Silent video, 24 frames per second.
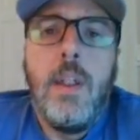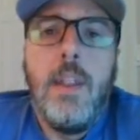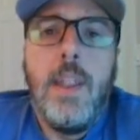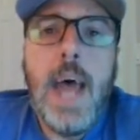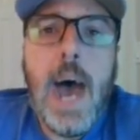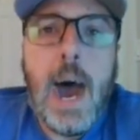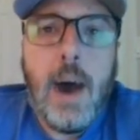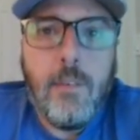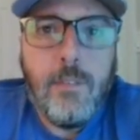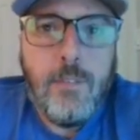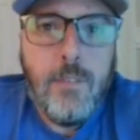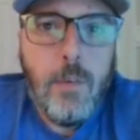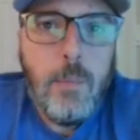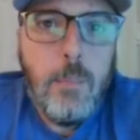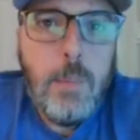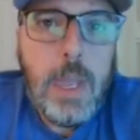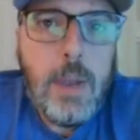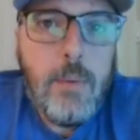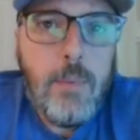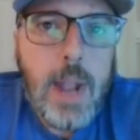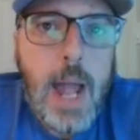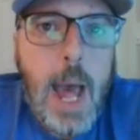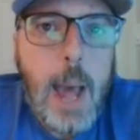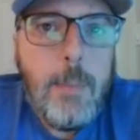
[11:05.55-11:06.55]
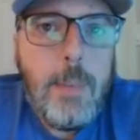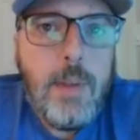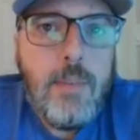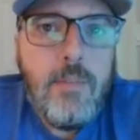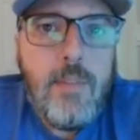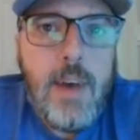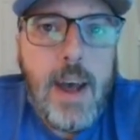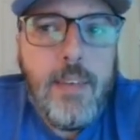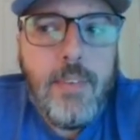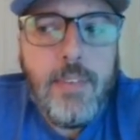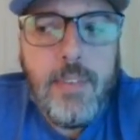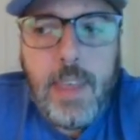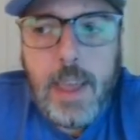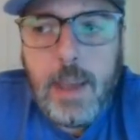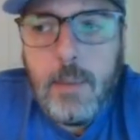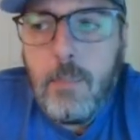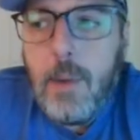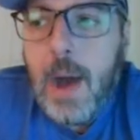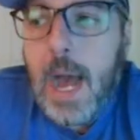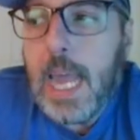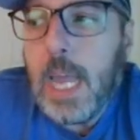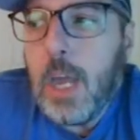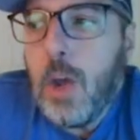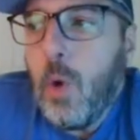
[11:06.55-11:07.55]
Now, for me, when I'm investing,
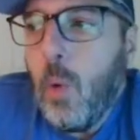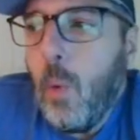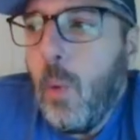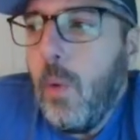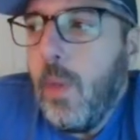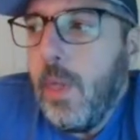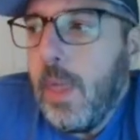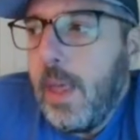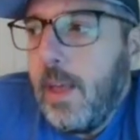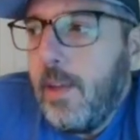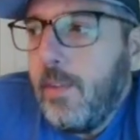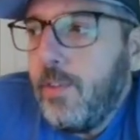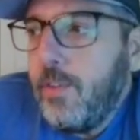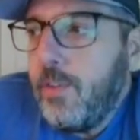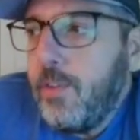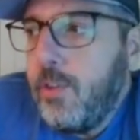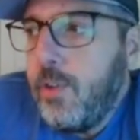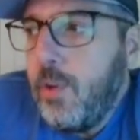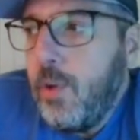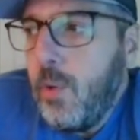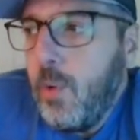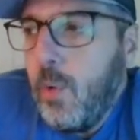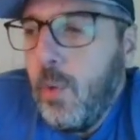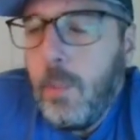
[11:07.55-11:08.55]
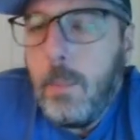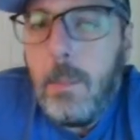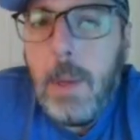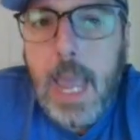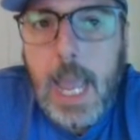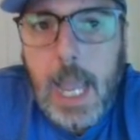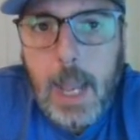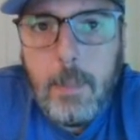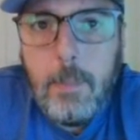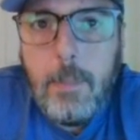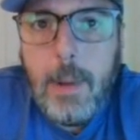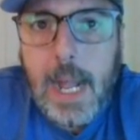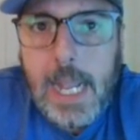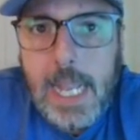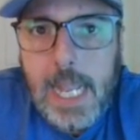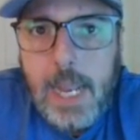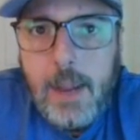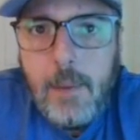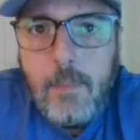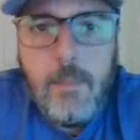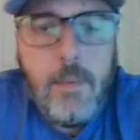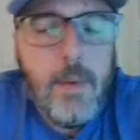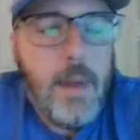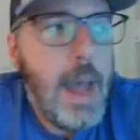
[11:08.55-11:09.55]
my goal is to make money.